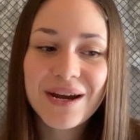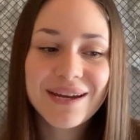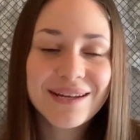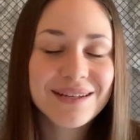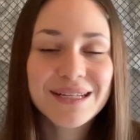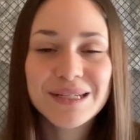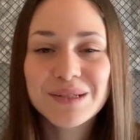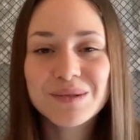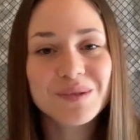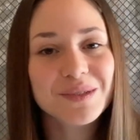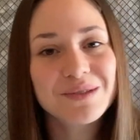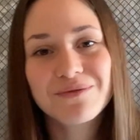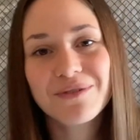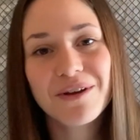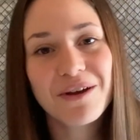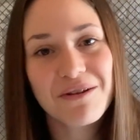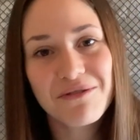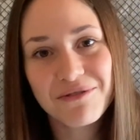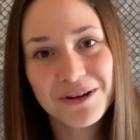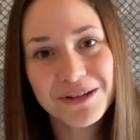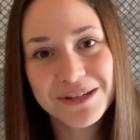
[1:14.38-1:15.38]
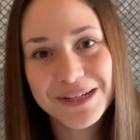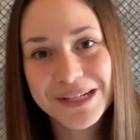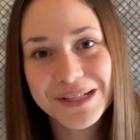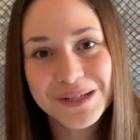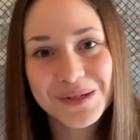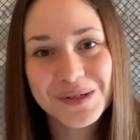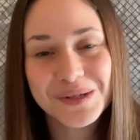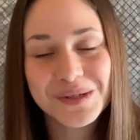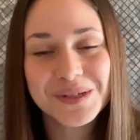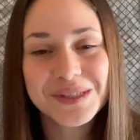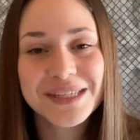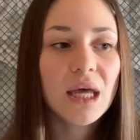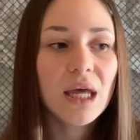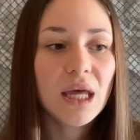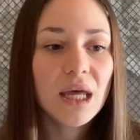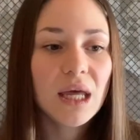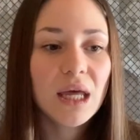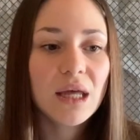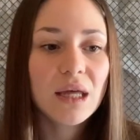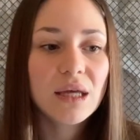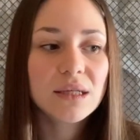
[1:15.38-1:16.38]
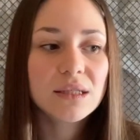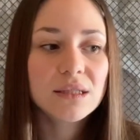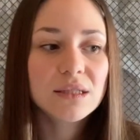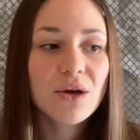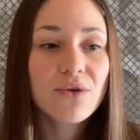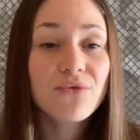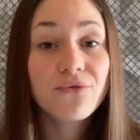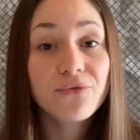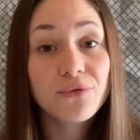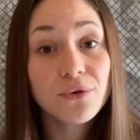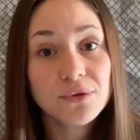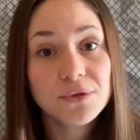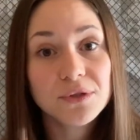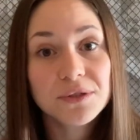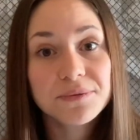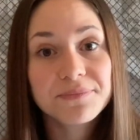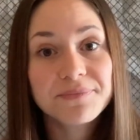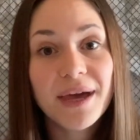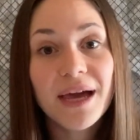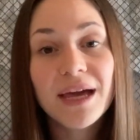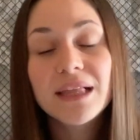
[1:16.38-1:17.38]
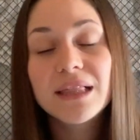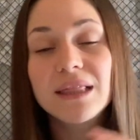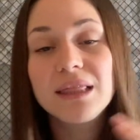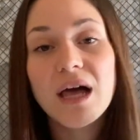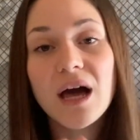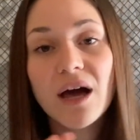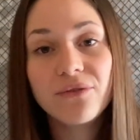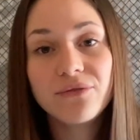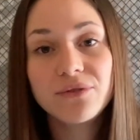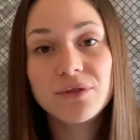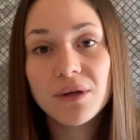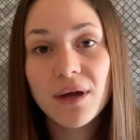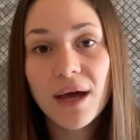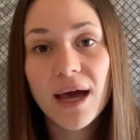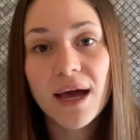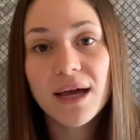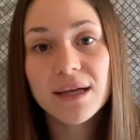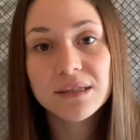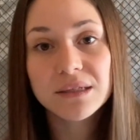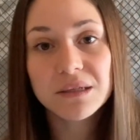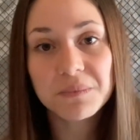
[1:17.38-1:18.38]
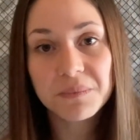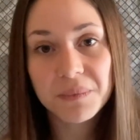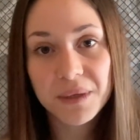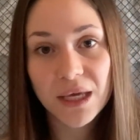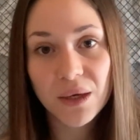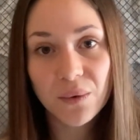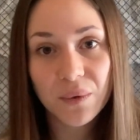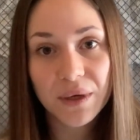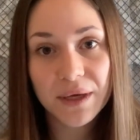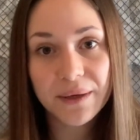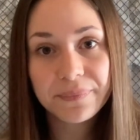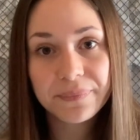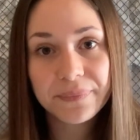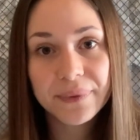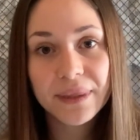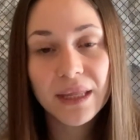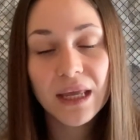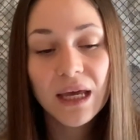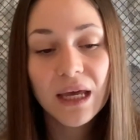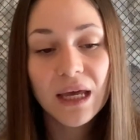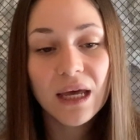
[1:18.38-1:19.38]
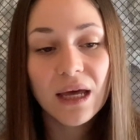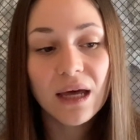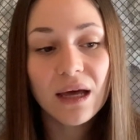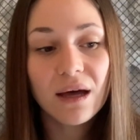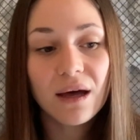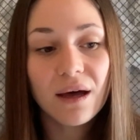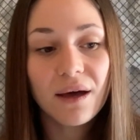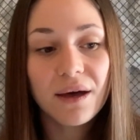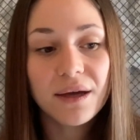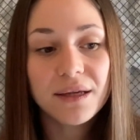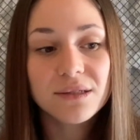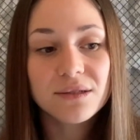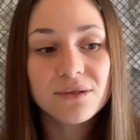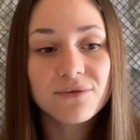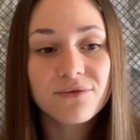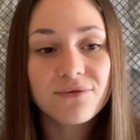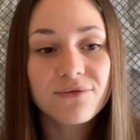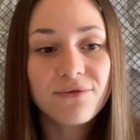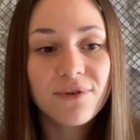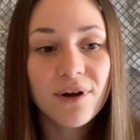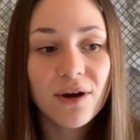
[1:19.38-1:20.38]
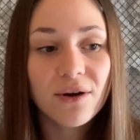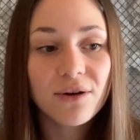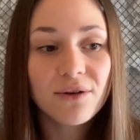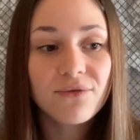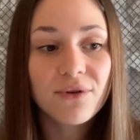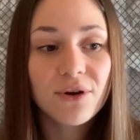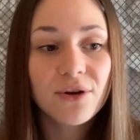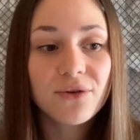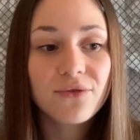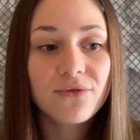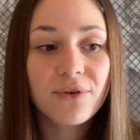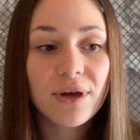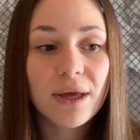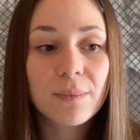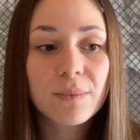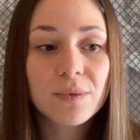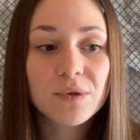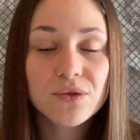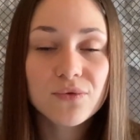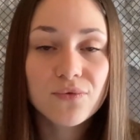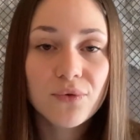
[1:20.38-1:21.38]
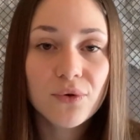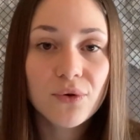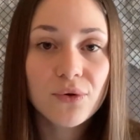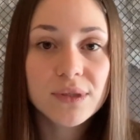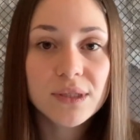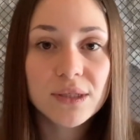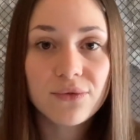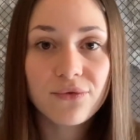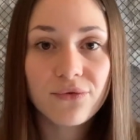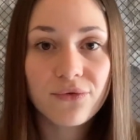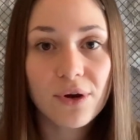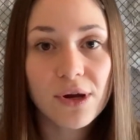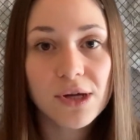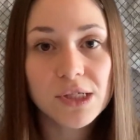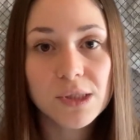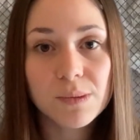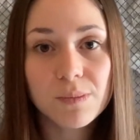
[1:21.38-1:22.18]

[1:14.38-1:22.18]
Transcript: and it was very delicious. And a fruit, I love to add some kiwi. It's a very famous fruit in France